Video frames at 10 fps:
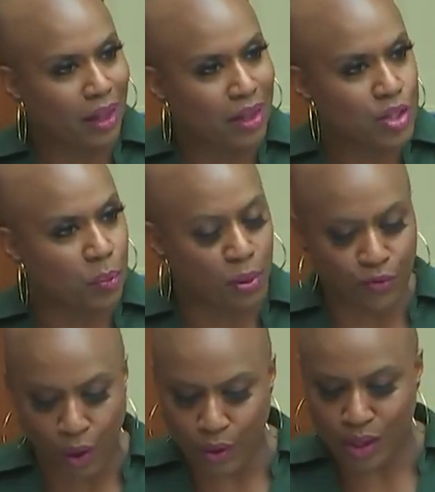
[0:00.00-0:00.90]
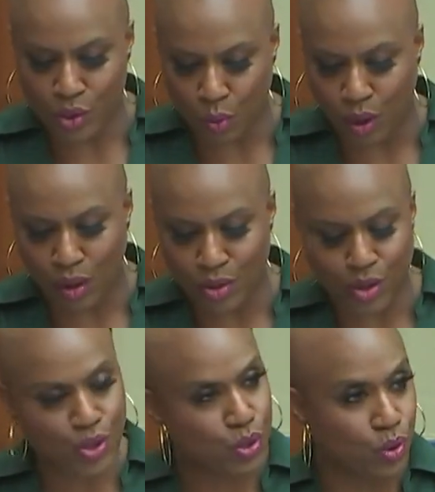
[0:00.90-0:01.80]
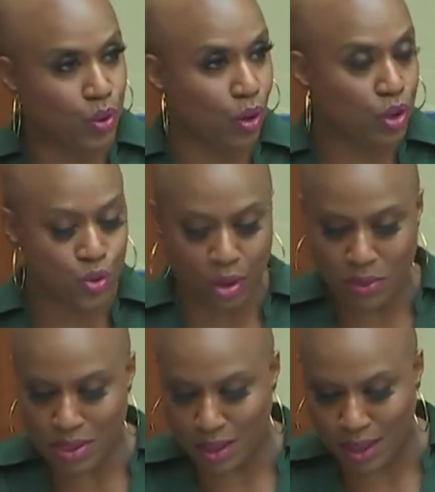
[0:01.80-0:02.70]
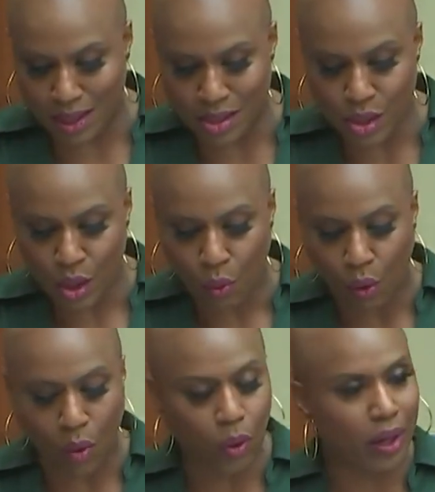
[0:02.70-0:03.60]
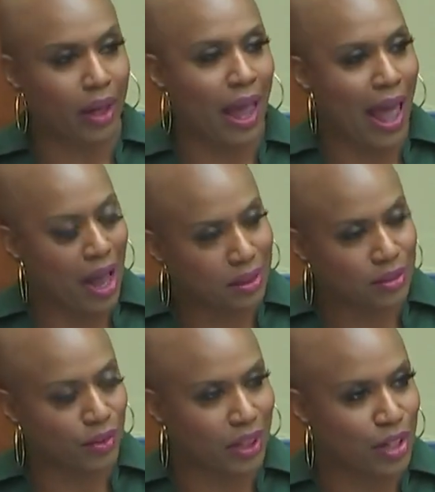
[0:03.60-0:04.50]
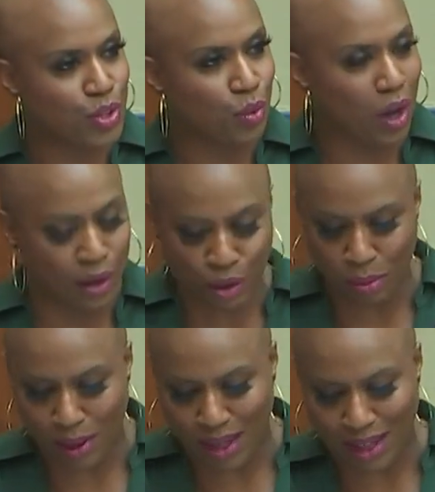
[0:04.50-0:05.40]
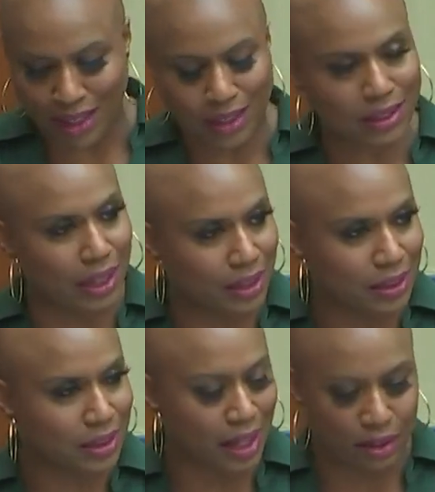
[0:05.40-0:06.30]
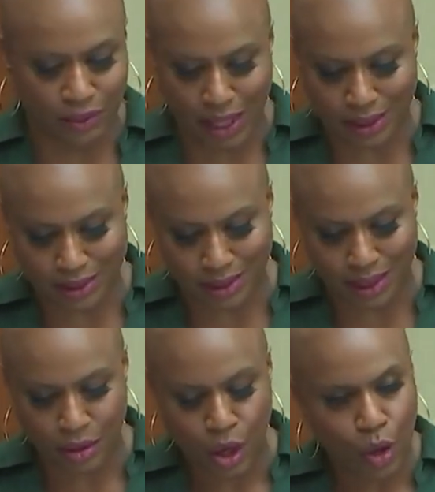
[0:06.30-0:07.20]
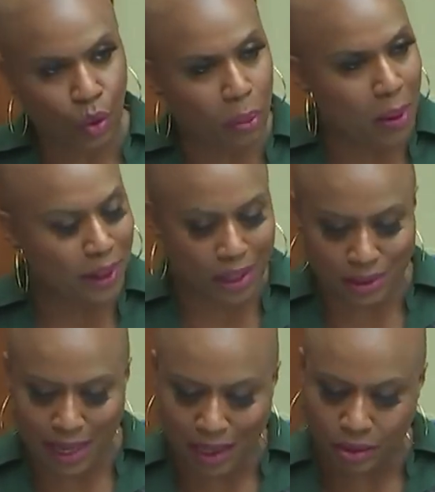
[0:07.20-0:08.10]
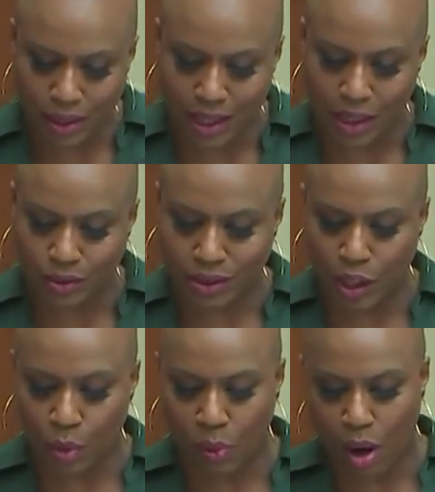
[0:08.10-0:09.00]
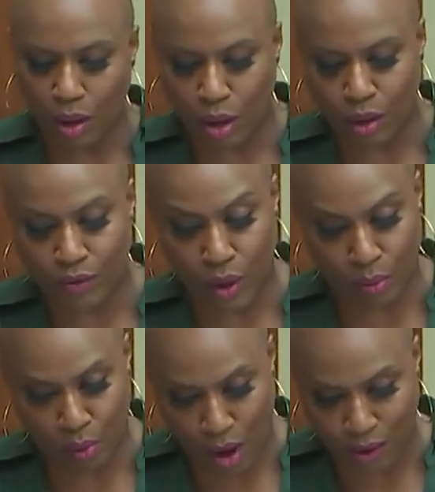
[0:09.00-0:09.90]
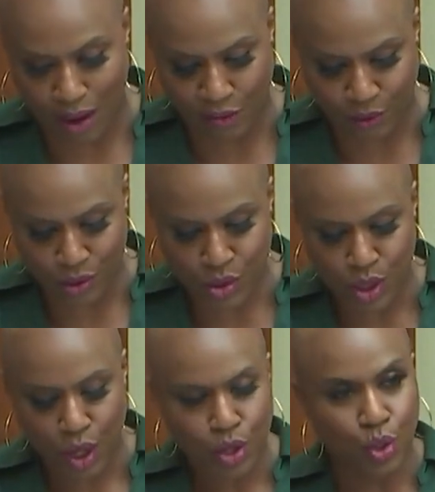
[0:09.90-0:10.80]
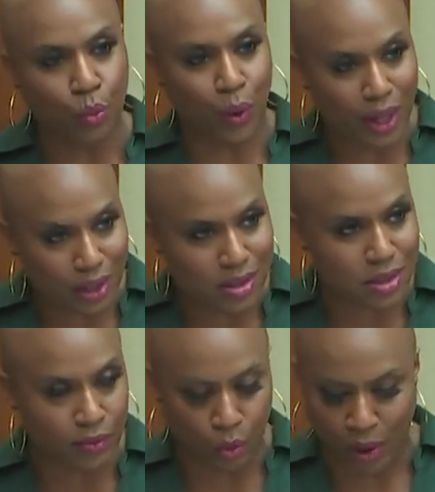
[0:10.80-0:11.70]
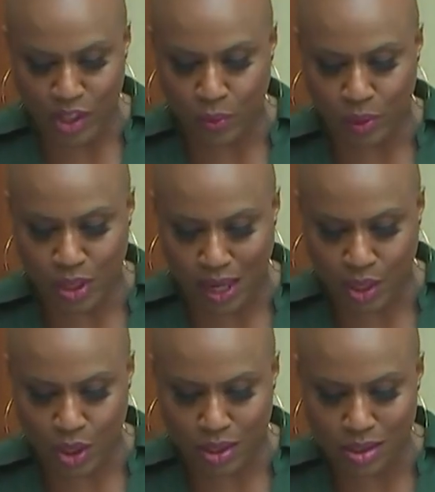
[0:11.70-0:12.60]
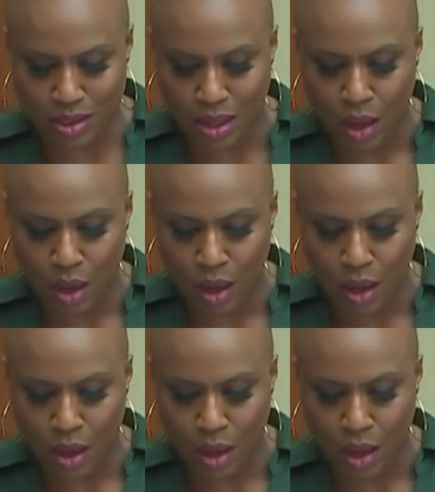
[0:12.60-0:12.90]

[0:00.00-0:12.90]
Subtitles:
to pervert his words to suit your extremist needs, while working actively to undermine his legislative legacy. Republican attacks on the EOC are part of their broader efforts to weaken civil rights protections.